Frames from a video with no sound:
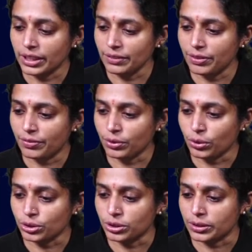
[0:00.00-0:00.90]

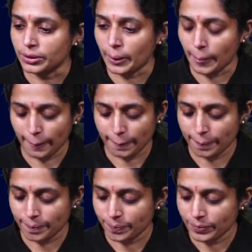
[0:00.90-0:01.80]
45th question.
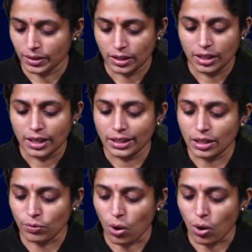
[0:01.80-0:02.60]
In